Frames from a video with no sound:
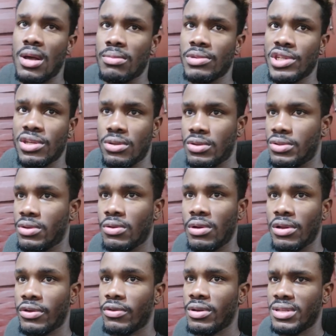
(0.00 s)
She goes to
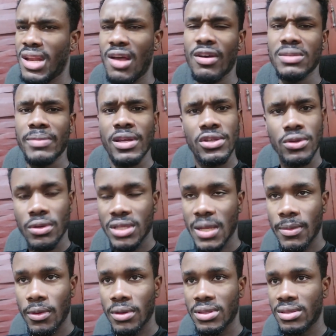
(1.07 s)
Golden Cross, and I always make jokes
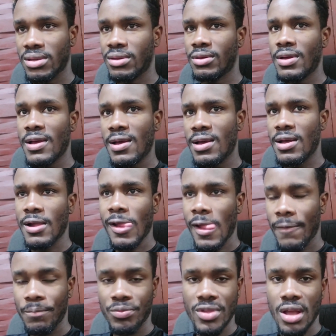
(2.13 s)
about it, you know,
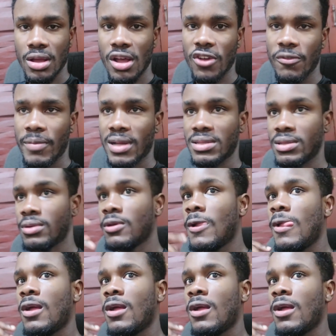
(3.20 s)
knock off patty.